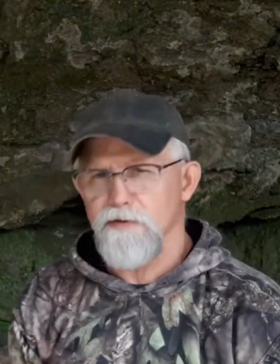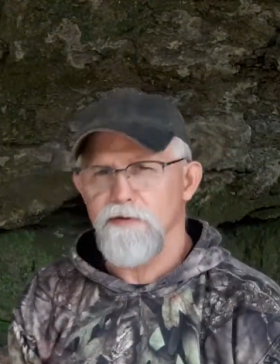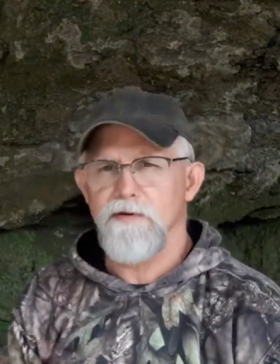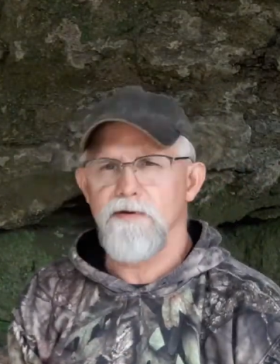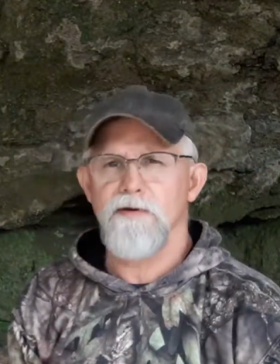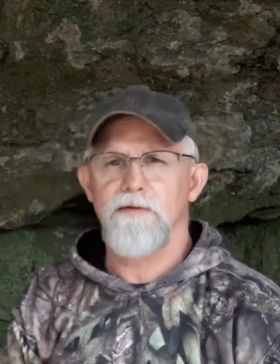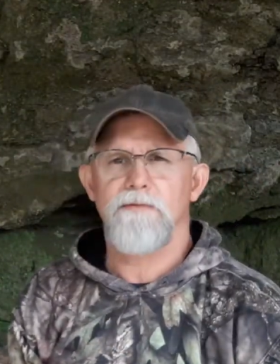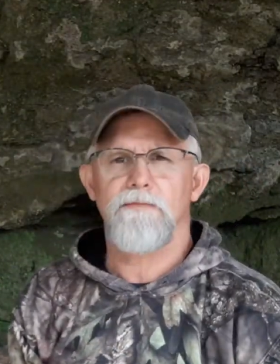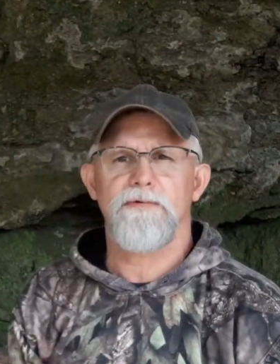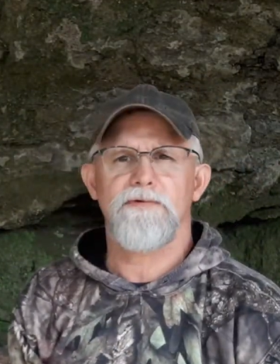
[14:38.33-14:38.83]

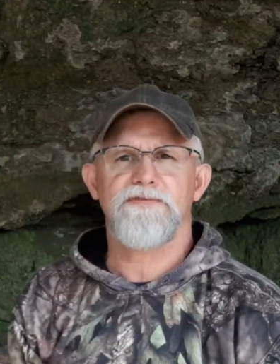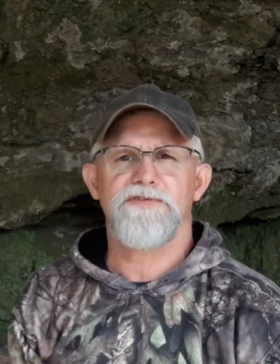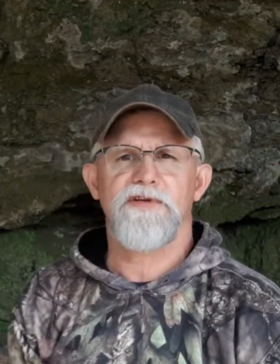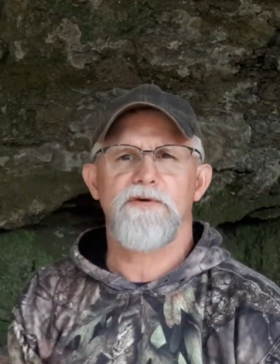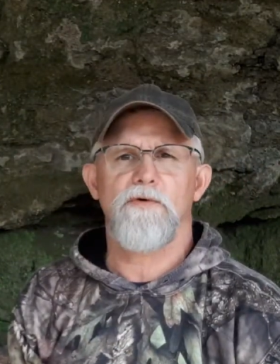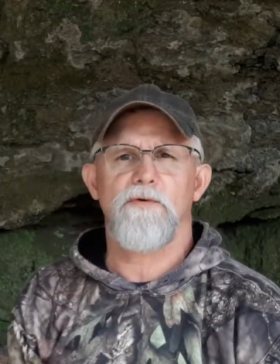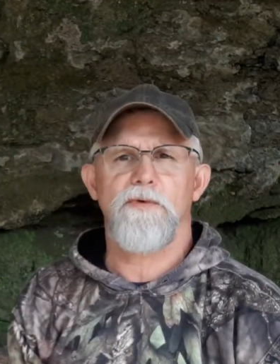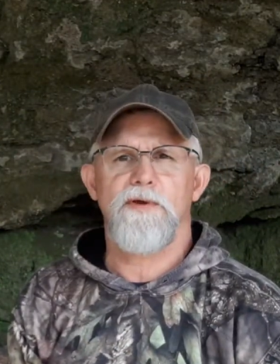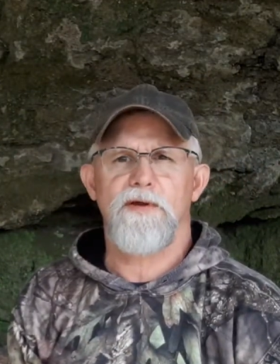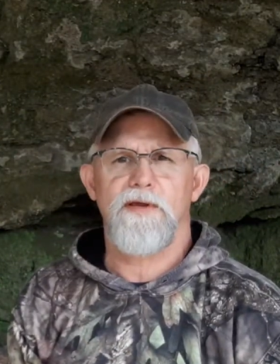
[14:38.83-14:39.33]
uh, we'll see
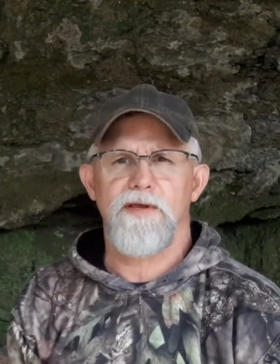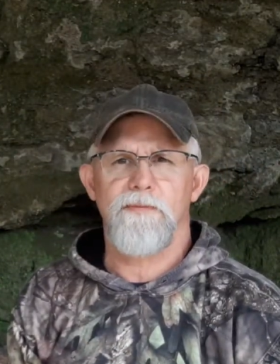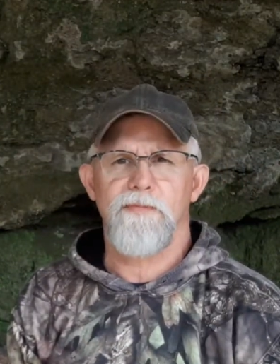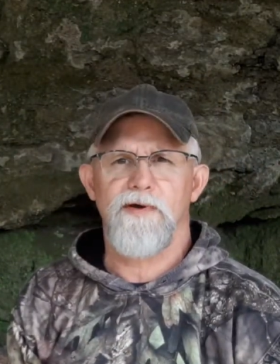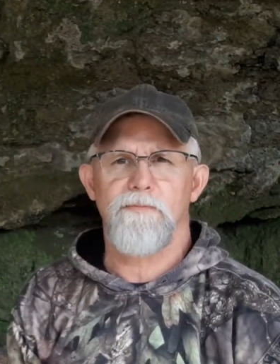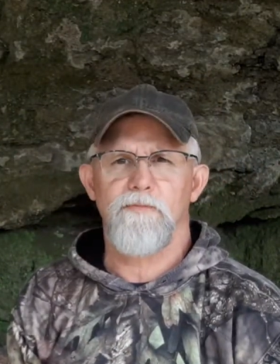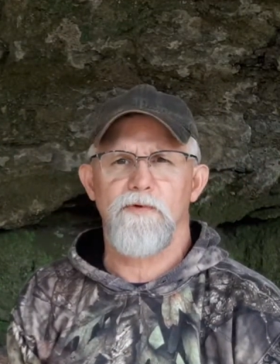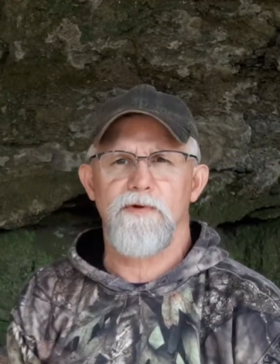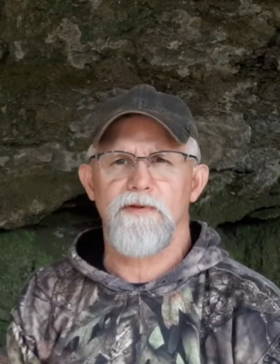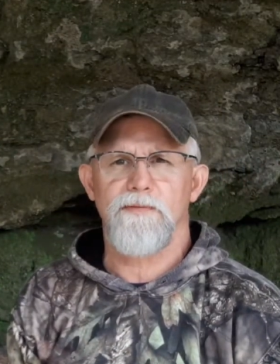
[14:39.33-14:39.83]
what we can come
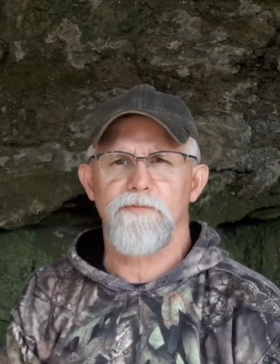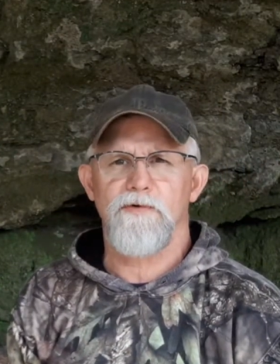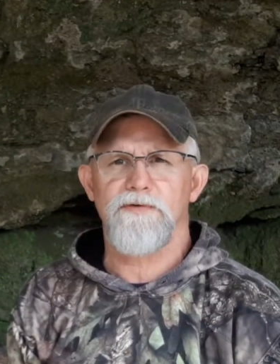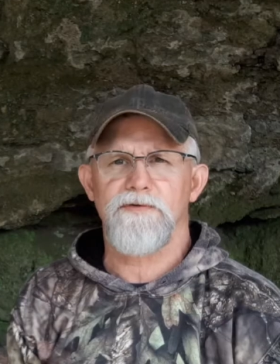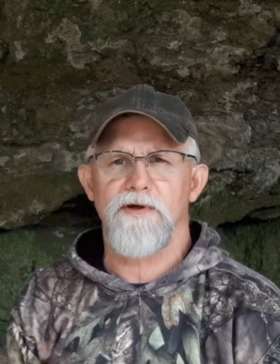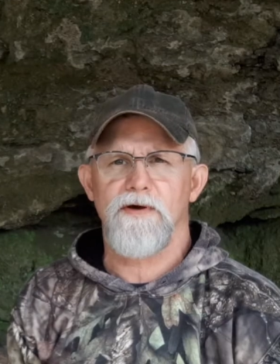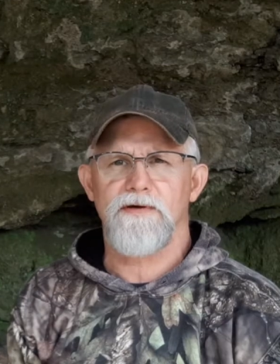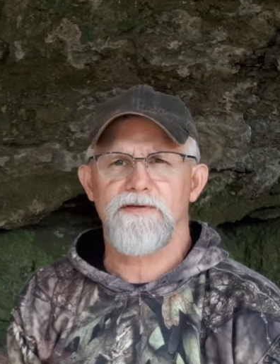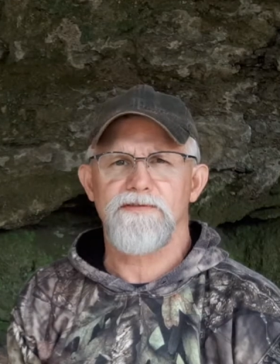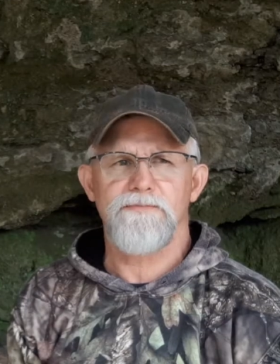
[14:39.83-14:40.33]
up with. I'm going to
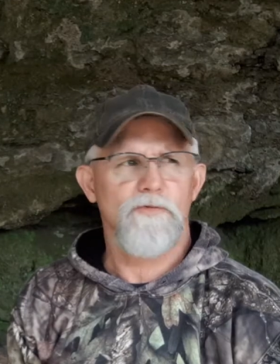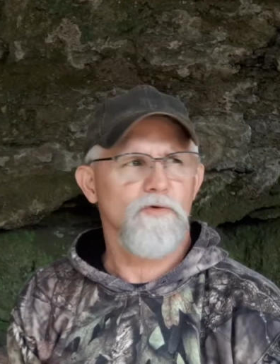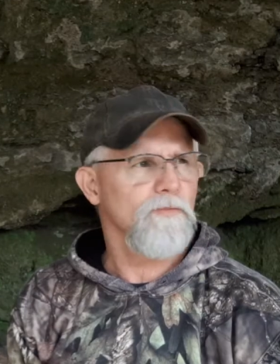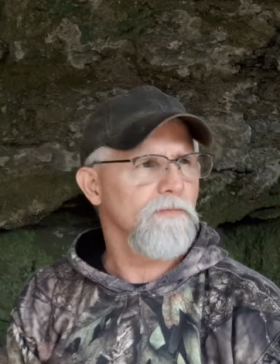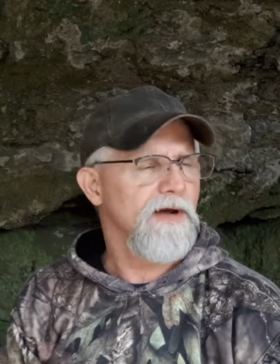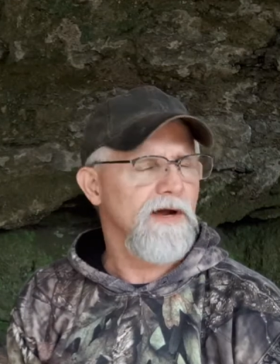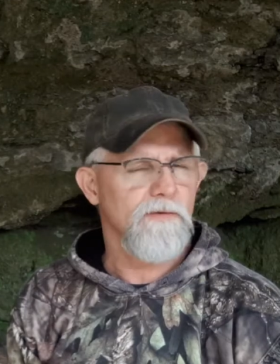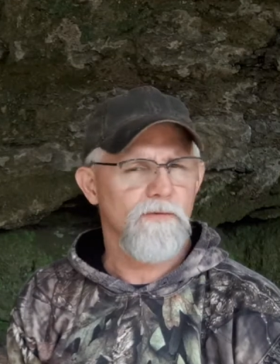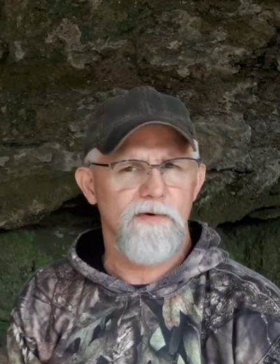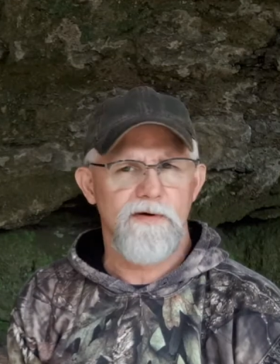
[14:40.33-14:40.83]
talk some more
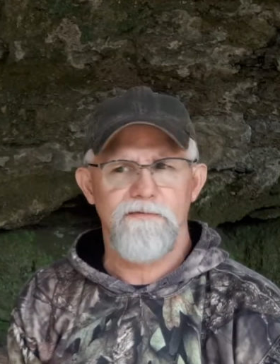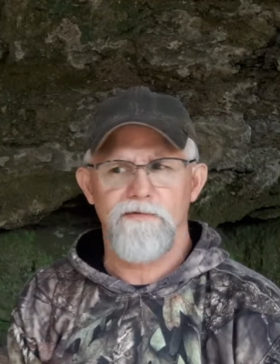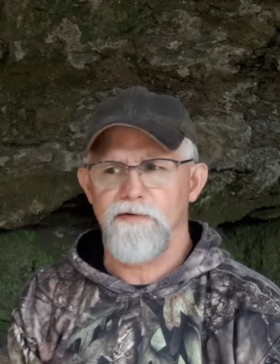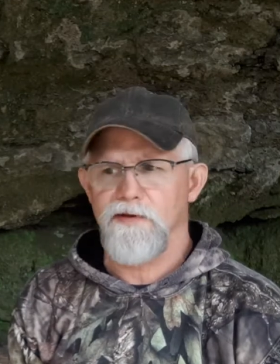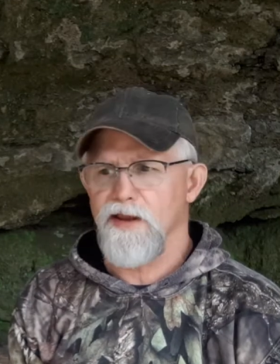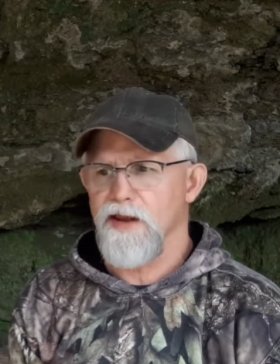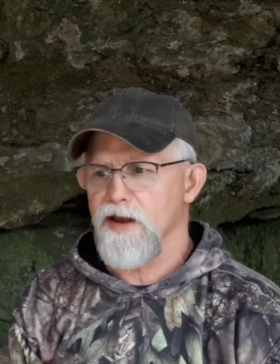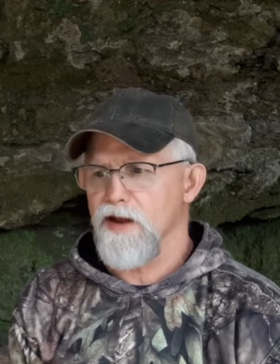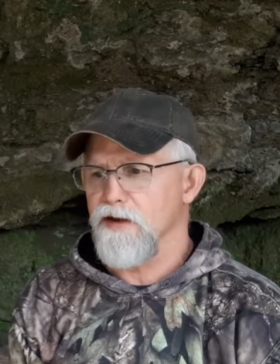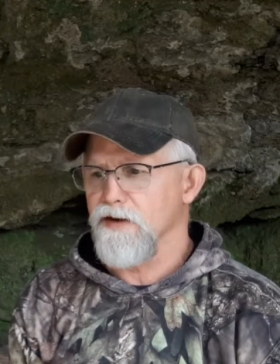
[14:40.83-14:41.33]
about river
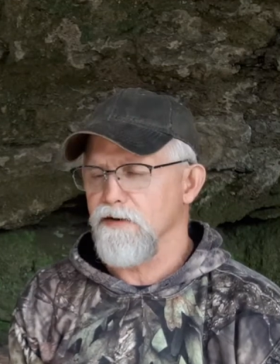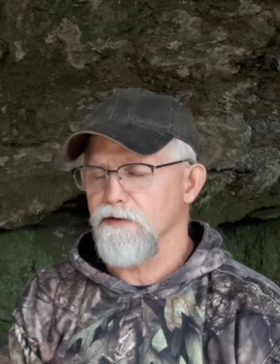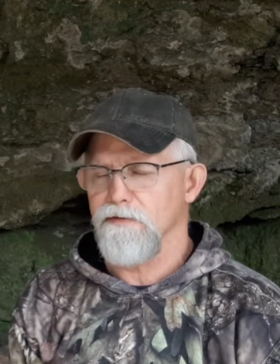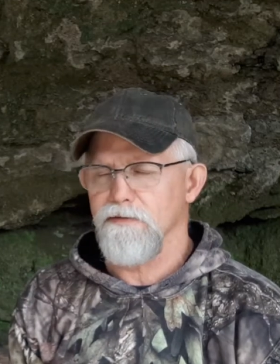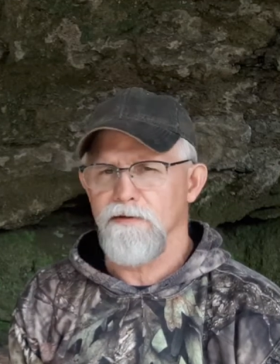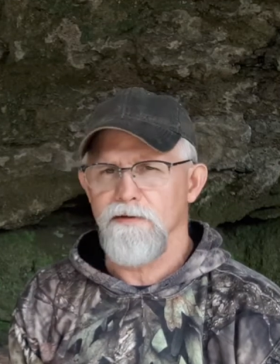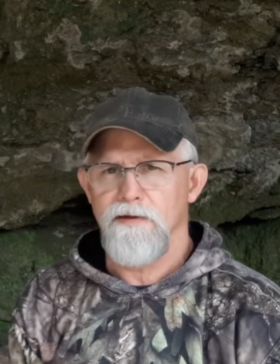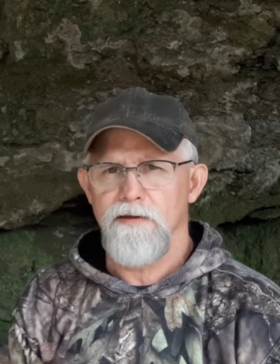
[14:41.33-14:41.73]
Cane and,